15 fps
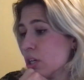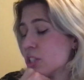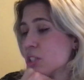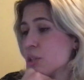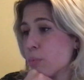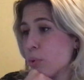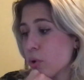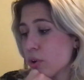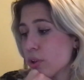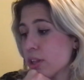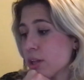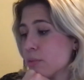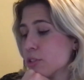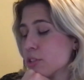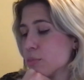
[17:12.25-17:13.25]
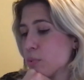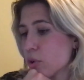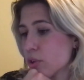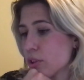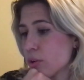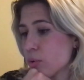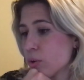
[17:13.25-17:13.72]
support them and
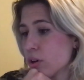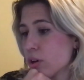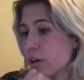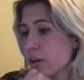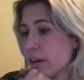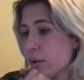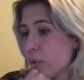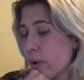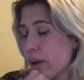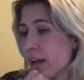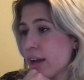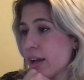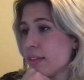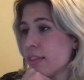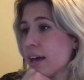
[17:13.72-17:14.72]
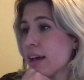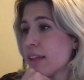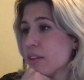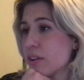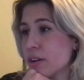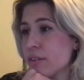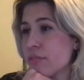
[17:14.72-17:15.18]
support their work in a way that
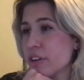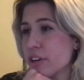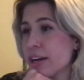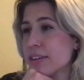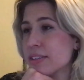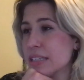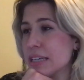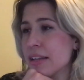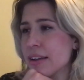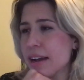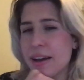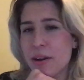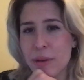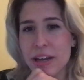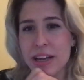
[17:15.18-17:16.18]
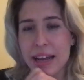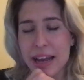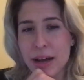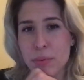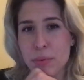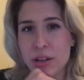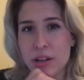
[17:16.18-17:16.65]
they're going to figure out together how to make it
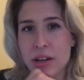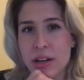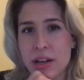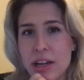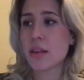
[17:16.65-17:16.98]
happen.